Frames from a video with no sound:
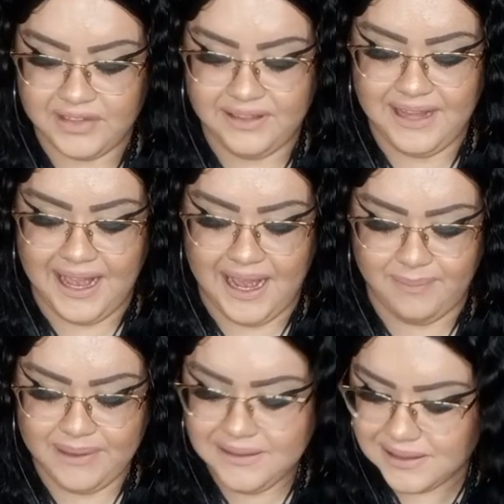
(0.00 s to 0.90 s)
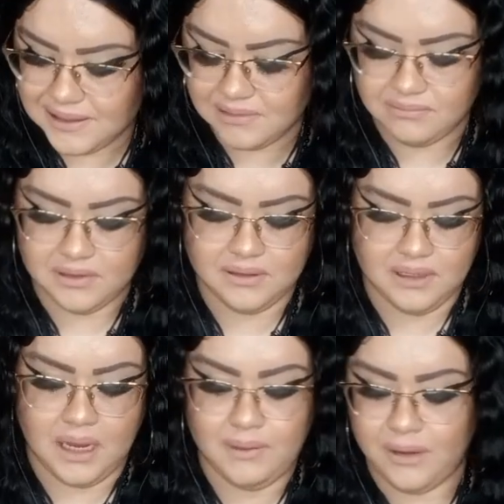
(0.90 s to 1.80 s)
that happens
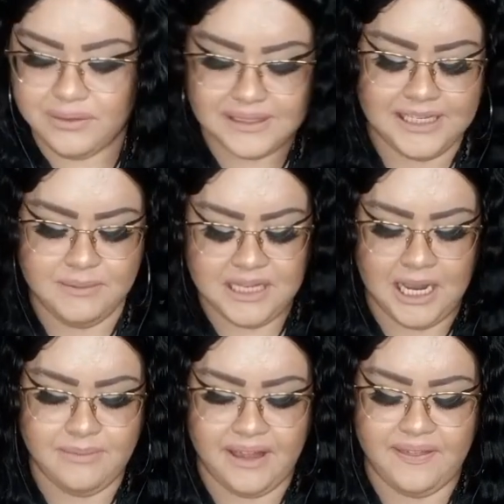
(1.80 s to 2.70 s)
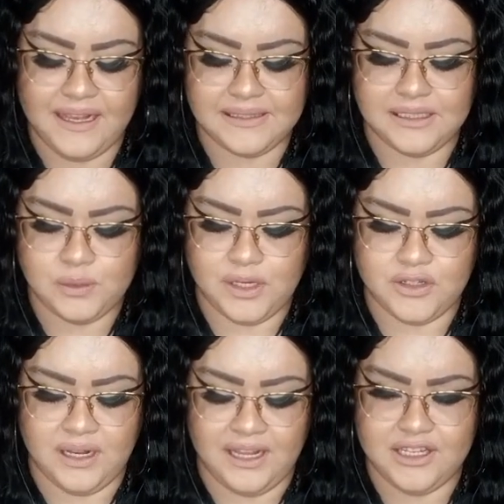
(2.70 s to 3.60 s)
around the same time that this
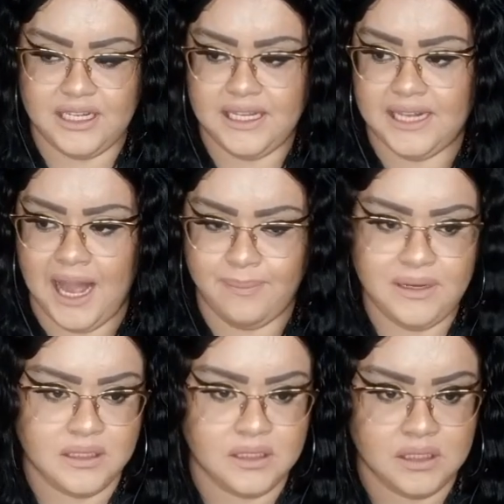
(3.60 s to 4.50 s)
situation allegedly could happen.